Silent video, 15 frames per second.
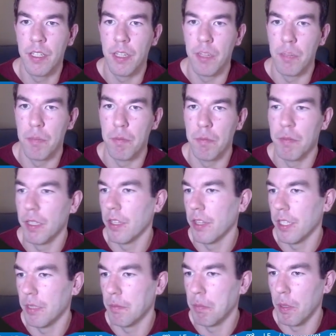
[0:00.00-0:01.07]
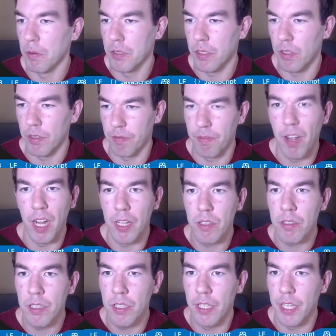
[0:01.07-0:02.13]
from the posthog
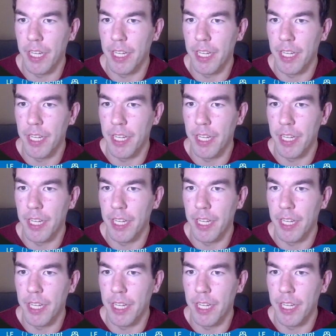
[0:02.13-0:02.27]
file,